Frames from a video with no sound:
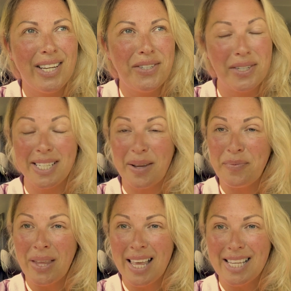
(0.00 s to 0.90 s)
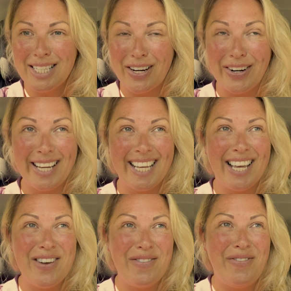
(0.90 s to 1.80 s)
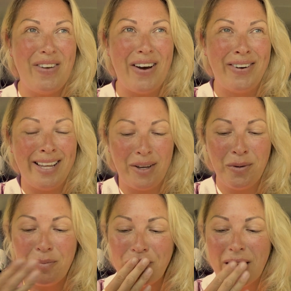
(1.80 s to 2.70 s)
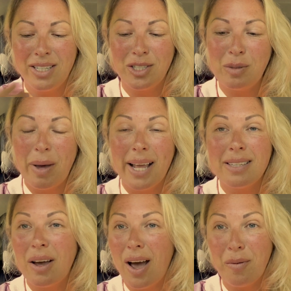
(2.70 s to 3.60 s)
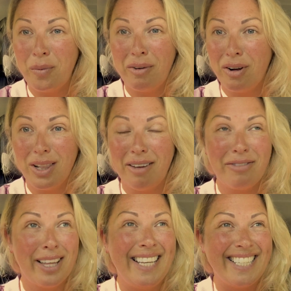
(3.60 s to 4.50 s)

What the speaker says: Interesting. Sorry, very... Oh, I just spat. We're all lovely.